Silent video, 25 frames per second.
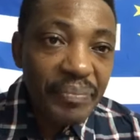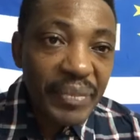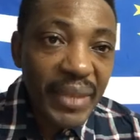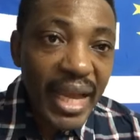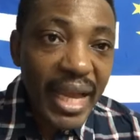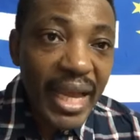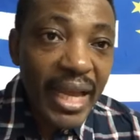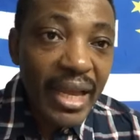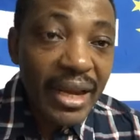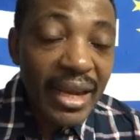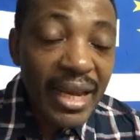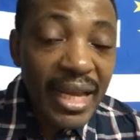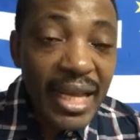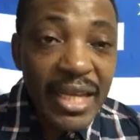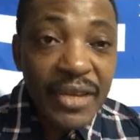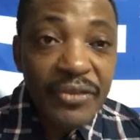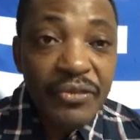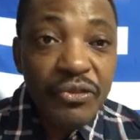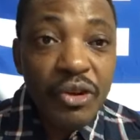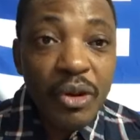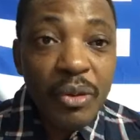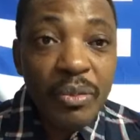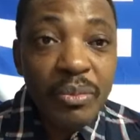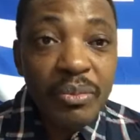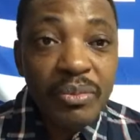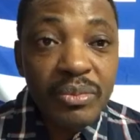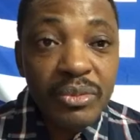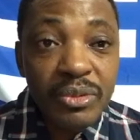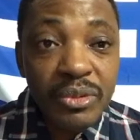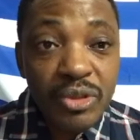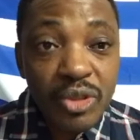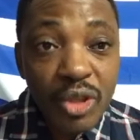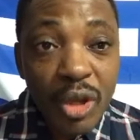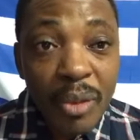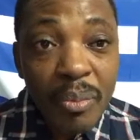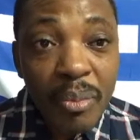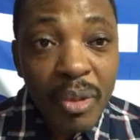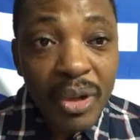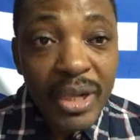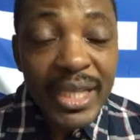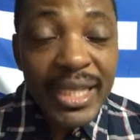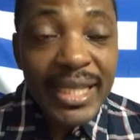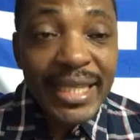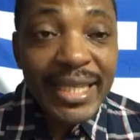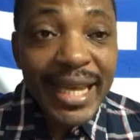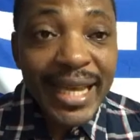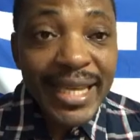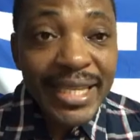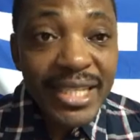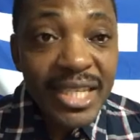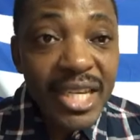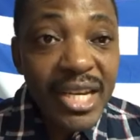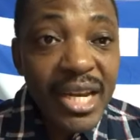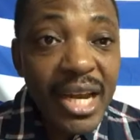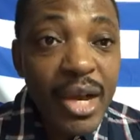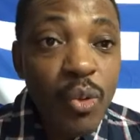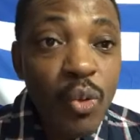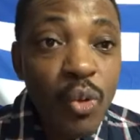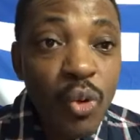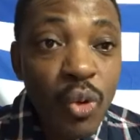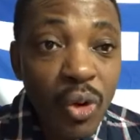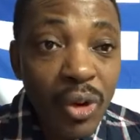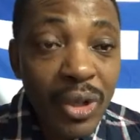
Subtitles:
I learned from somebody in Nigeria who